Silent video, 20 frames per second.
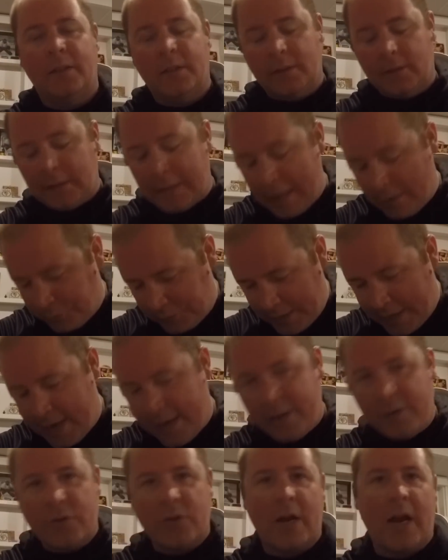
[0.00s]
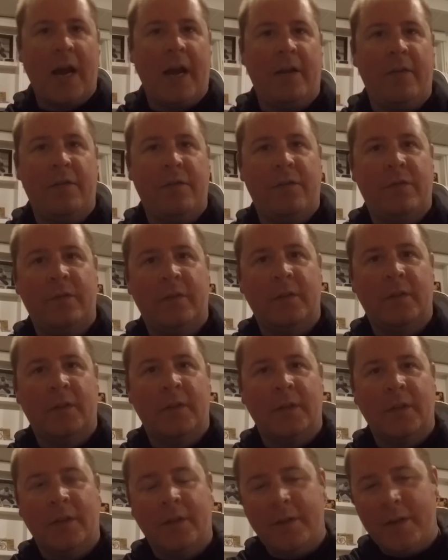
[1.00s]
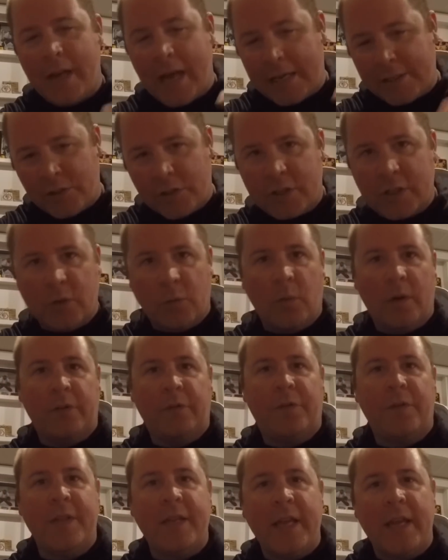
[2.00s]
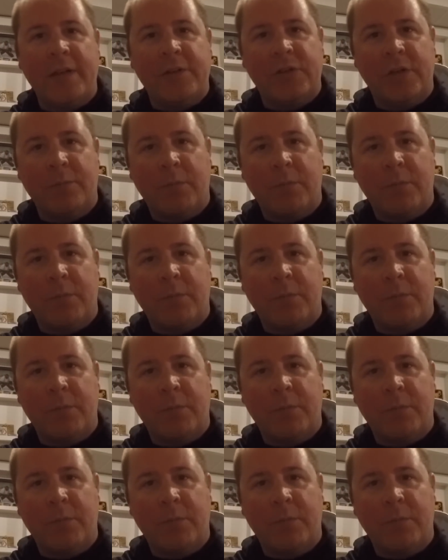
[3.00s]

Left-hand drive. Not just the one for the Asian